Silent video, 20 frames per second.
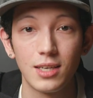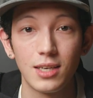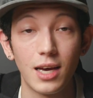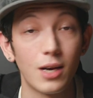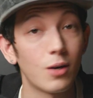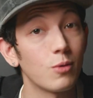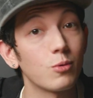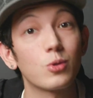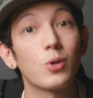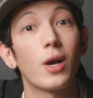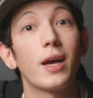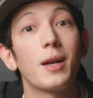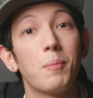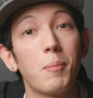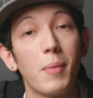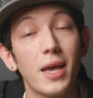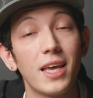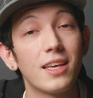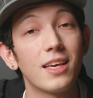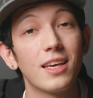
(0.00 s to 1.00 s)
I don't know, try to
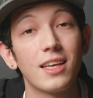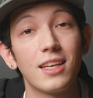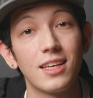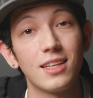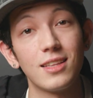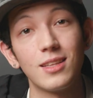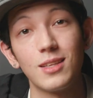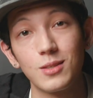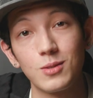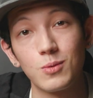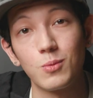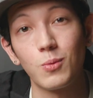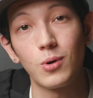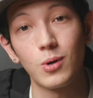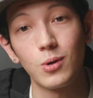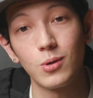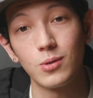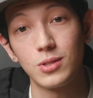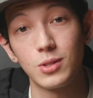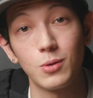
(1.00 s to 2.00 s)
make it in this
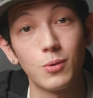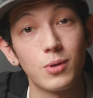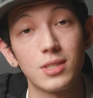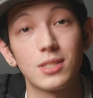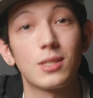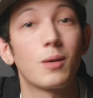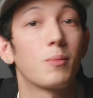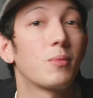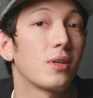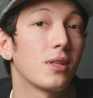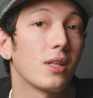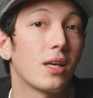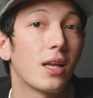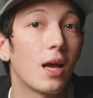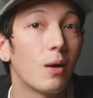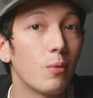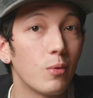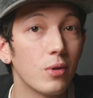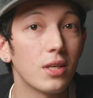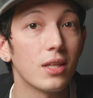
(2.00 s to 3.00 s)
world doing something that
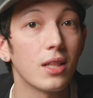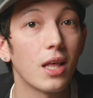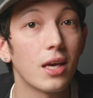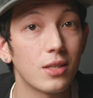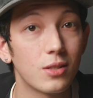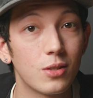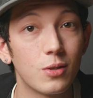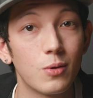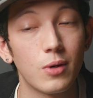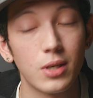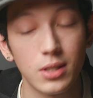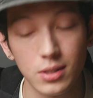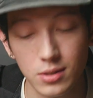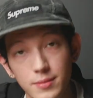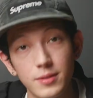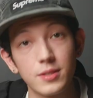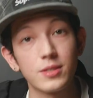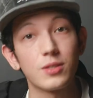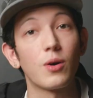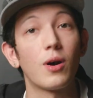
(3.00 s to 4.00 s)
I really like doing.
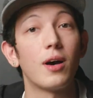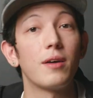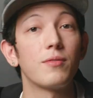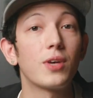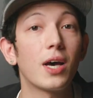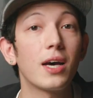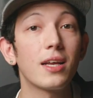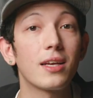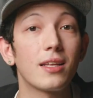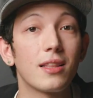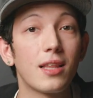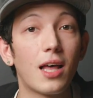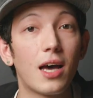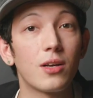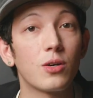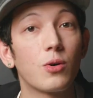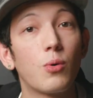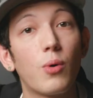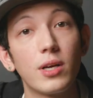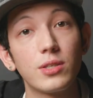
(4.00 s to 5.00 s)
So I've gotten a lot
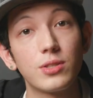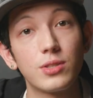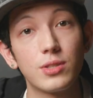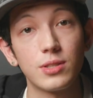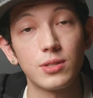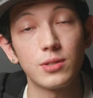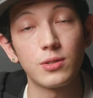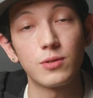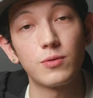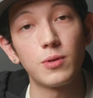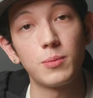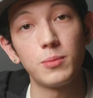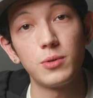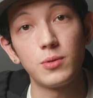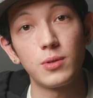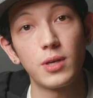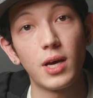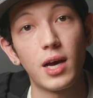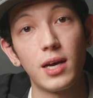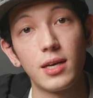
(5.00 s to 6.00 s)
of questions from
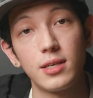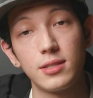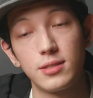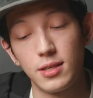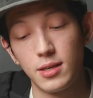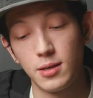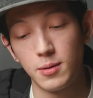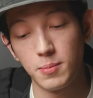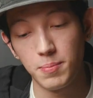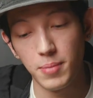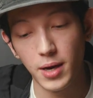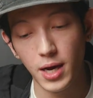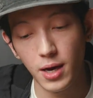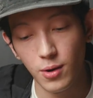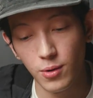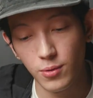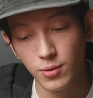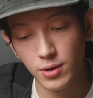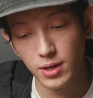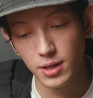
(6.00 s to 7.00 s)
you guys
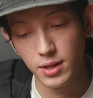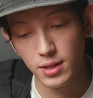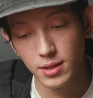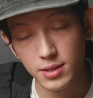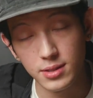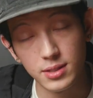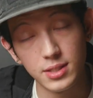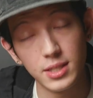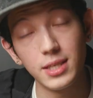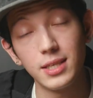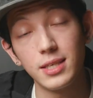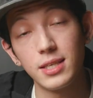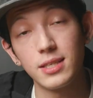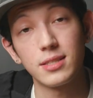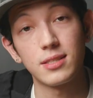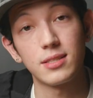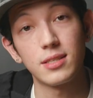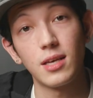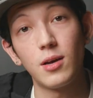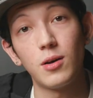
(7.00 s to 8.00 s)
about the zine
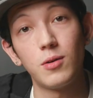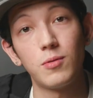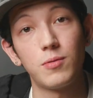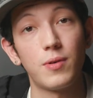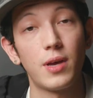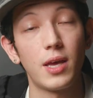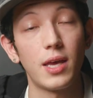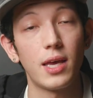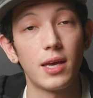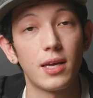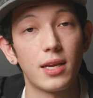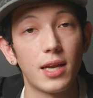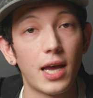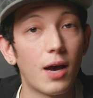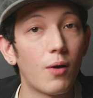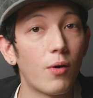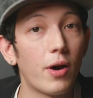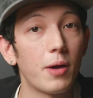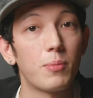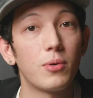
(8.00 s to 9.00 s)
itself and
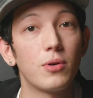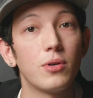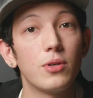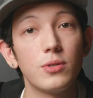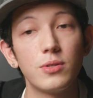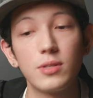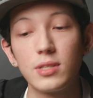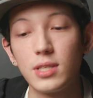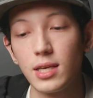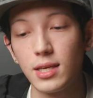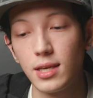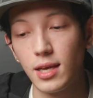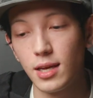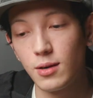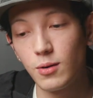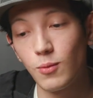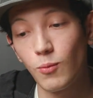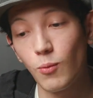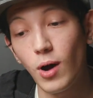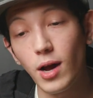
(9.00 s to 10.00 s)
how I produced it
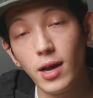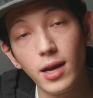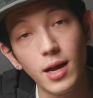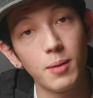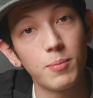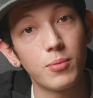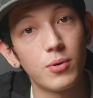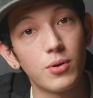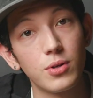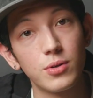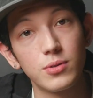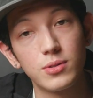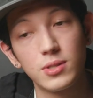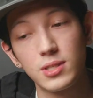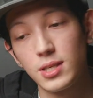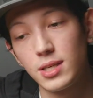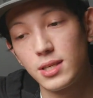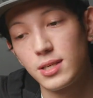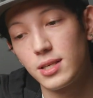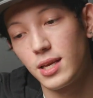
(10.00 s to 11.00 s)
and why I
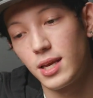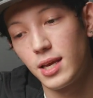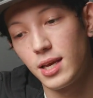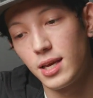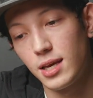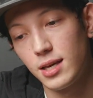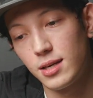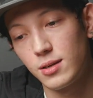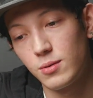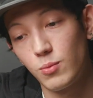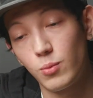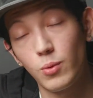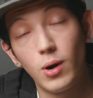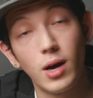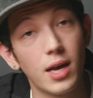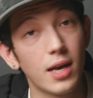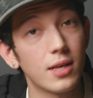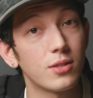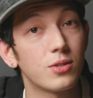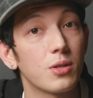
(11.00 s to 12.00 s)
produced it and
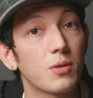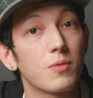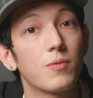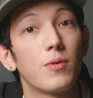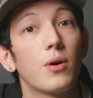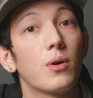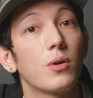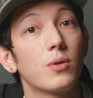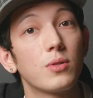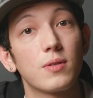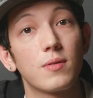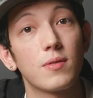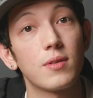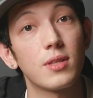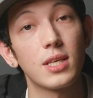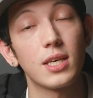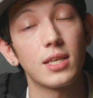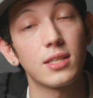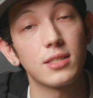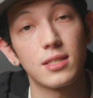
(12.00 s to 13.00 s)
why I took photos of the
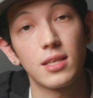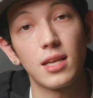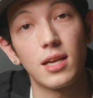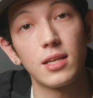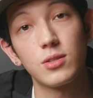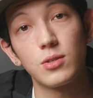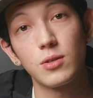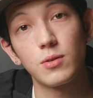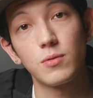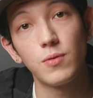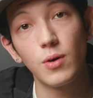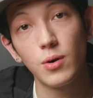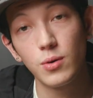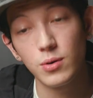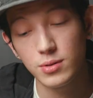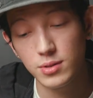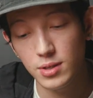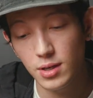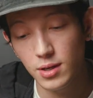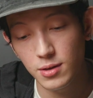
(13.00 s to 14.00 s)
things that I took
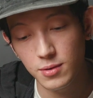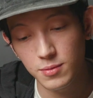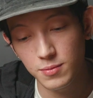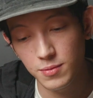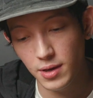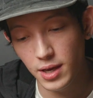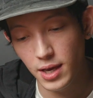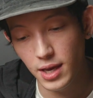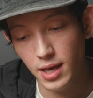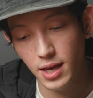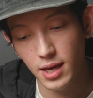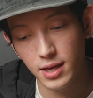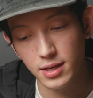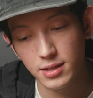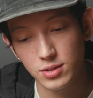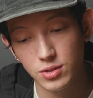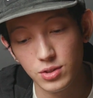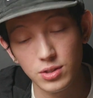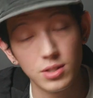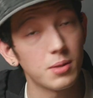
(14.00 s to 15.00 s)
photos of
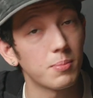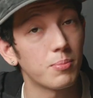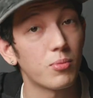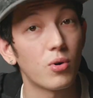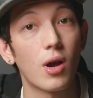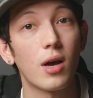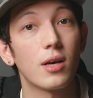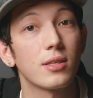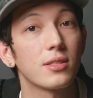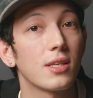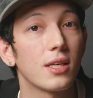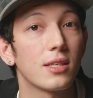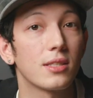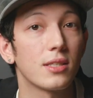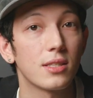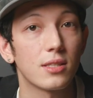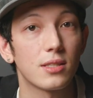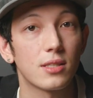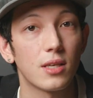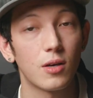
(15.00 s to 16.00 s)
and just the process
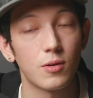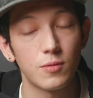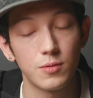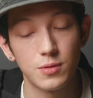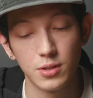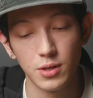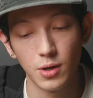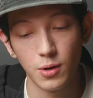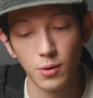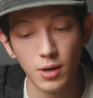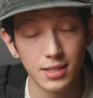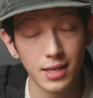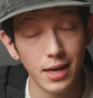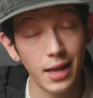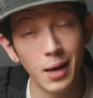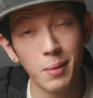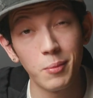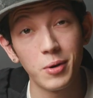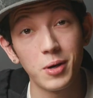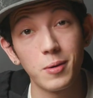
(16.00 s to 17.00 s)
itself. So
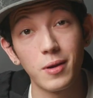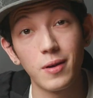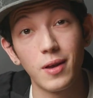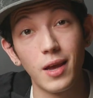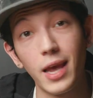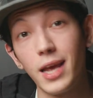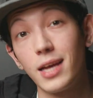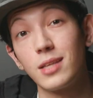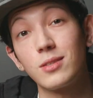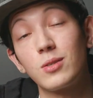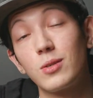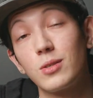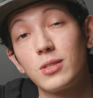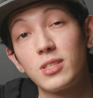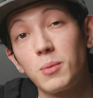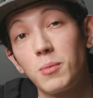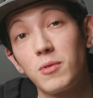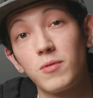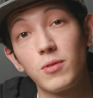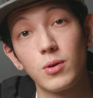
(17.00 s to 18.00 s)
today I'm going to answer
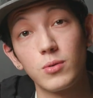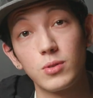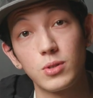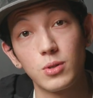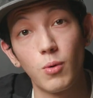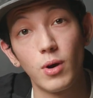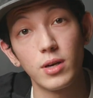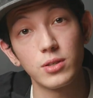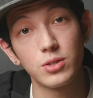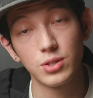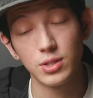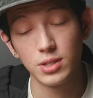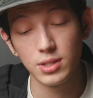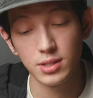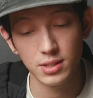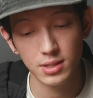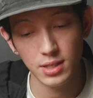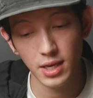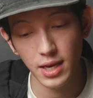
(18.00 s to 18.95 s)
some of those questions